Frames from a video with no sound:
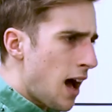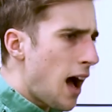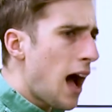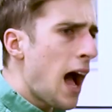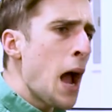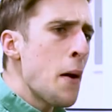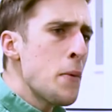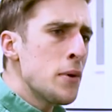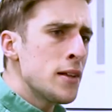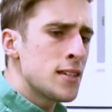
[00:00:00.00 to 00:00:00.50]

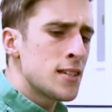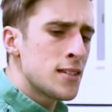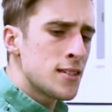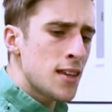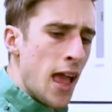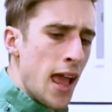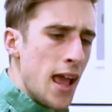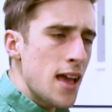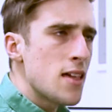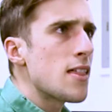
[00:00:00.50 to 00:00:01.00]
I would
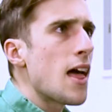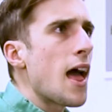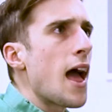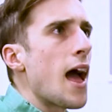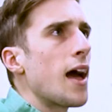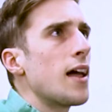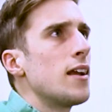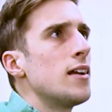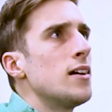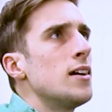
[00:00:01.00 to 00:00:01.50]
say
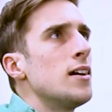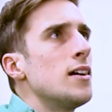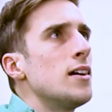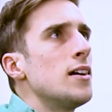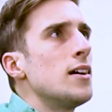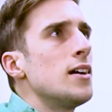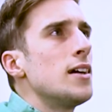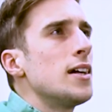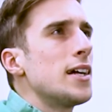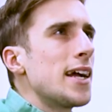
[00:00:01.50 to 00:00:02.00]
that
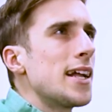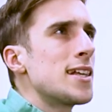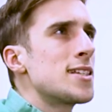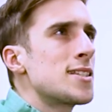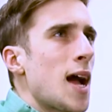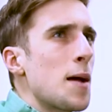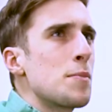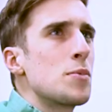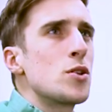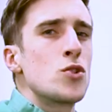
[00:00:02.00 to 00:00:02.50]
it's
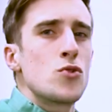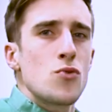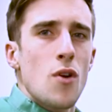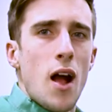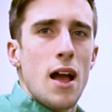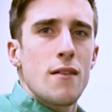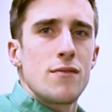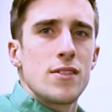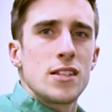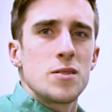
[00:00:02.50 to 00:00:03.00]
time to
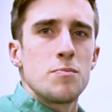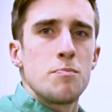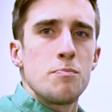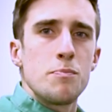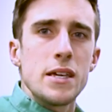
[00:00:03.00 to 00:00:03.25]
drive this